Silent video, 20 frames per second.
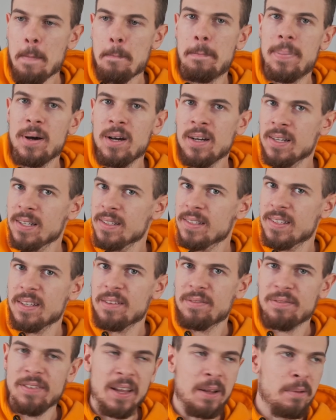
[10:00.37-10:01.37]
but
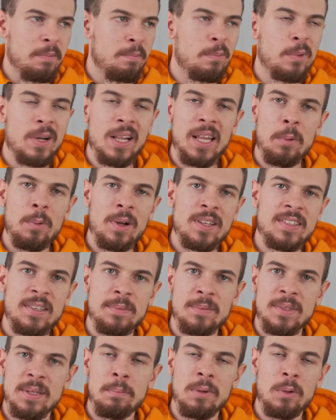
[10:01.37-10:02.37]
if I really want some
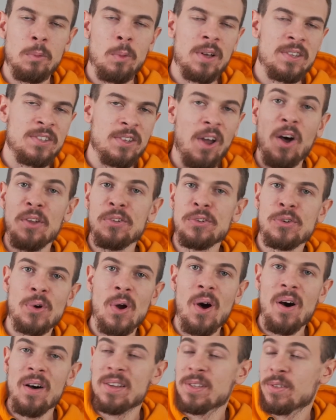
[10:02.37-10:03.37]
simple ones,
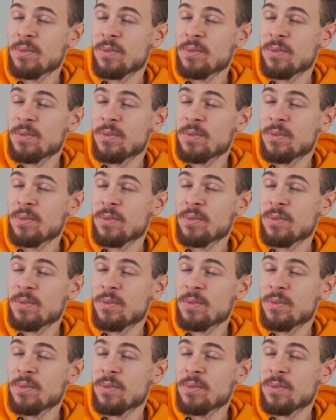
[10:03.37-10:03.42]
OnDraw is